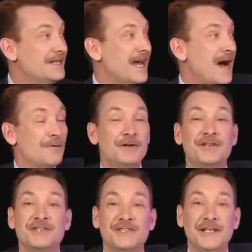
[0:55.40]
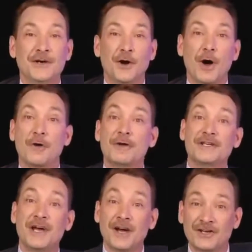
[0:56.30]
down to 0, a
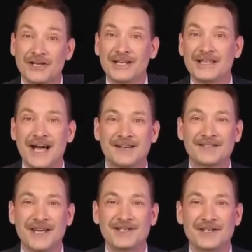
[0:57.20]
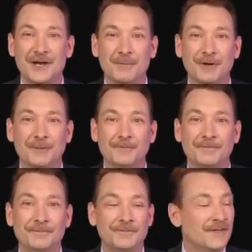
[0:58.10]
reduction in the oxidation number.
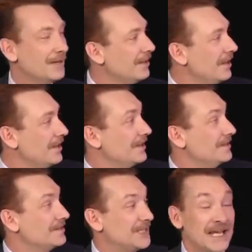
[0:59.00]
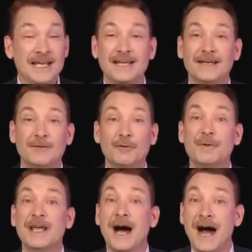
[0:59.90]
Zinc would
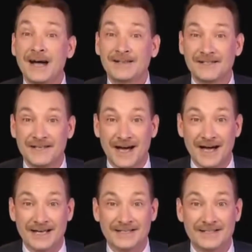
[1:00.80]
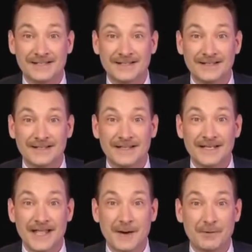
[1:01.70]
be oxidized
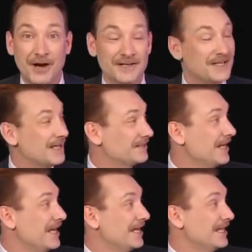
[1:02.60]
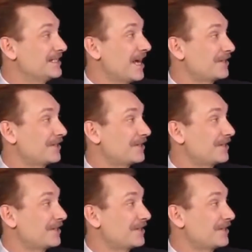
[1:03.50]
in that process. Its